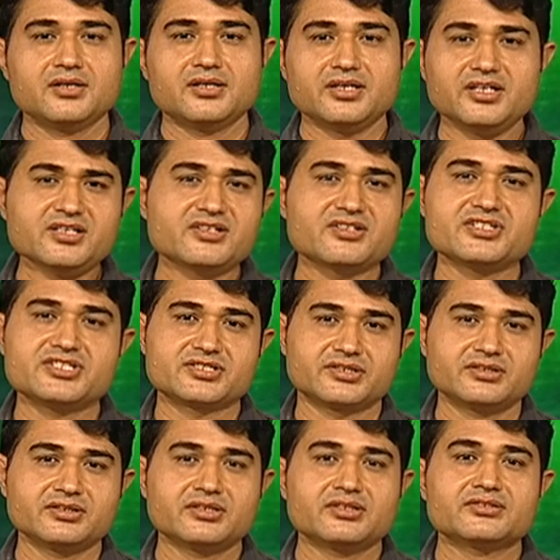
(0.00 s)
In addition,
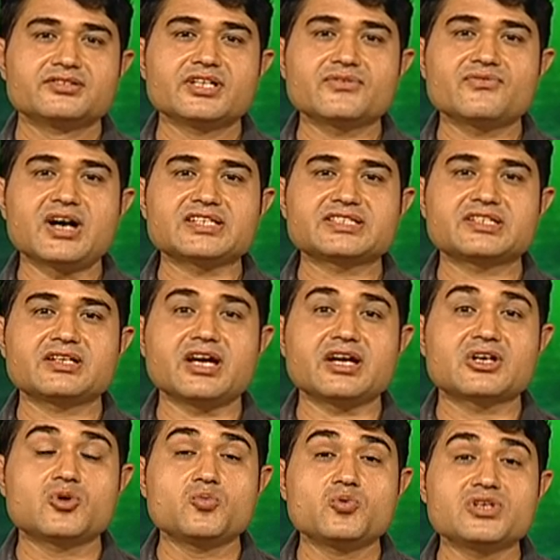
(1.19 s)
there was an
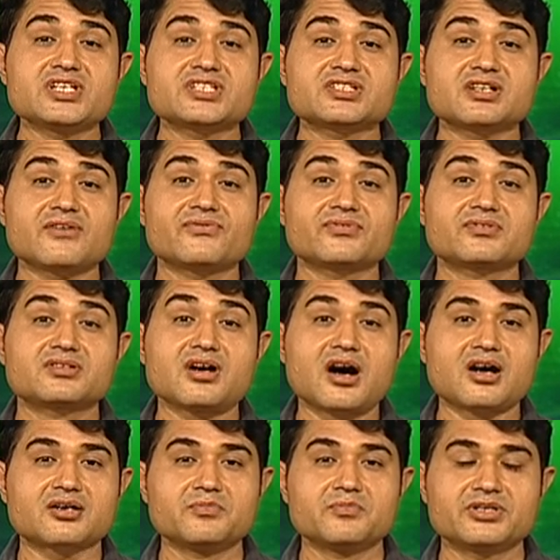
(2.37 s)
accumulation of
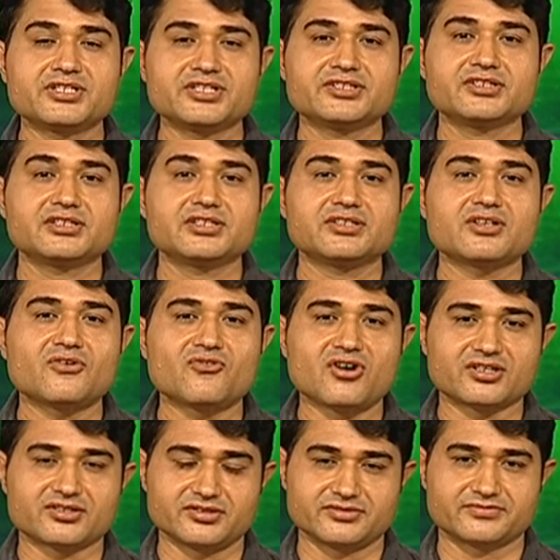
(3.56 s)
dark material in the
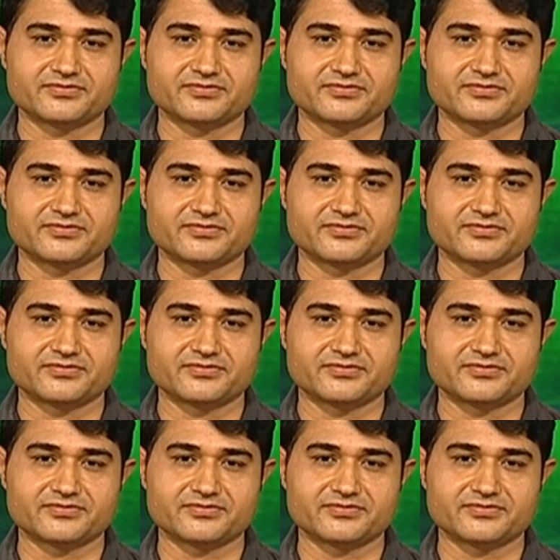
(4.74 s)
water.